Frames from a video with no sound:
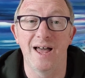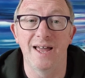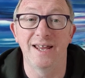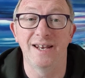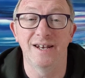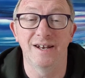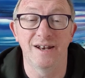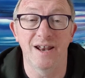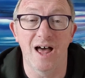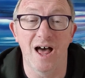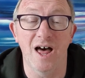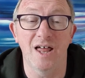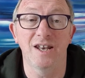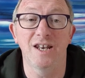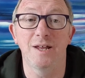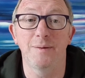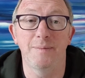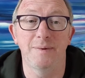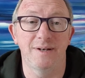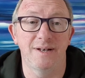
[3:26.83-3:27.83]
in an
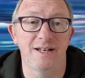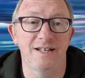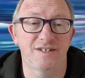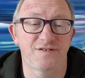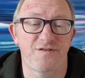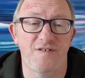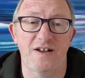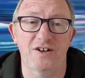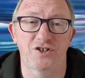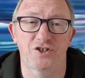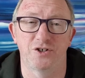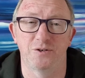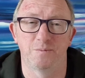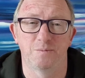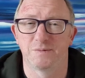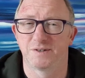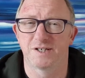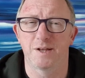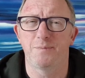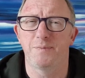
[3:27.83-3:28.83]
unlimitless fashion,
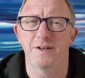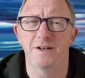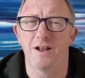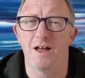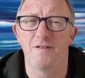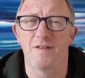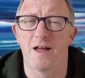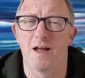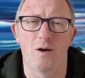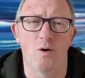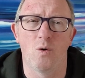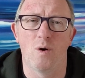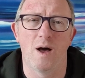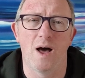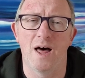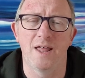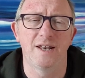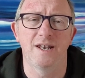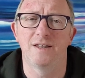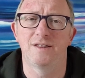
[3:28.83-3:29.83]
something like that, or
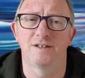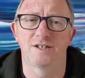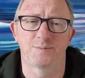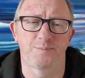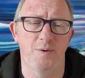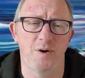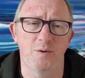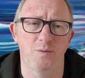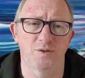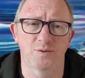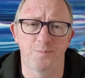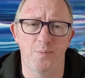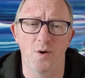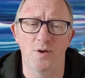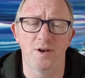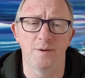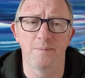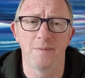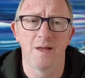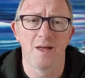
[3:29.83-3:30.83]
un, the Spirit was
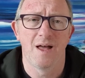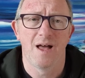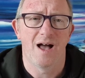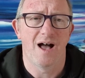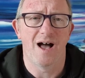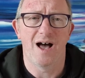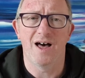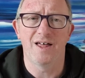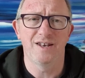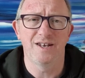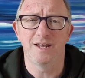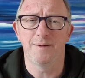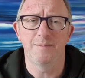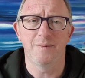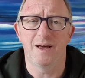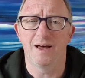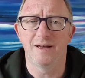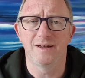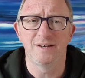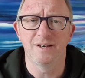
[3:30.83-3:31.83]
upon him unlim
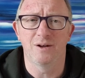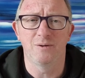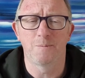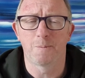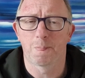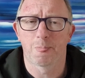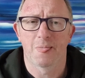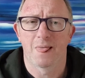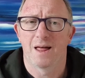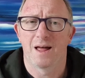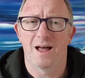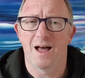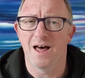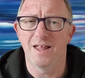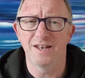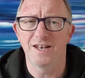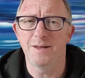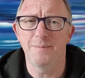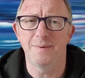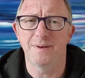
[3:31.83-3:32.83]
you know
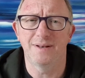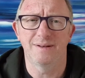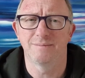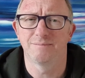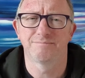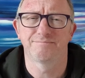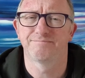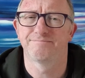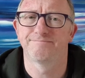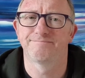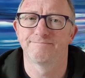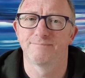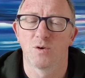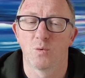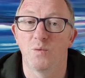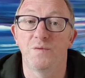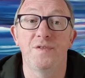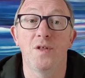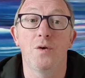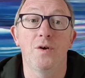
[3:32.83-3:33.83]
unlimit
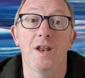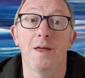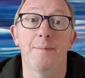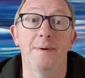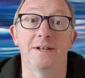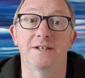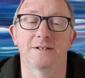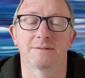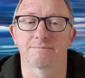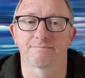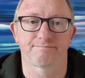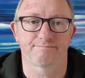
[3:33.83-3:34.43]
with no limit.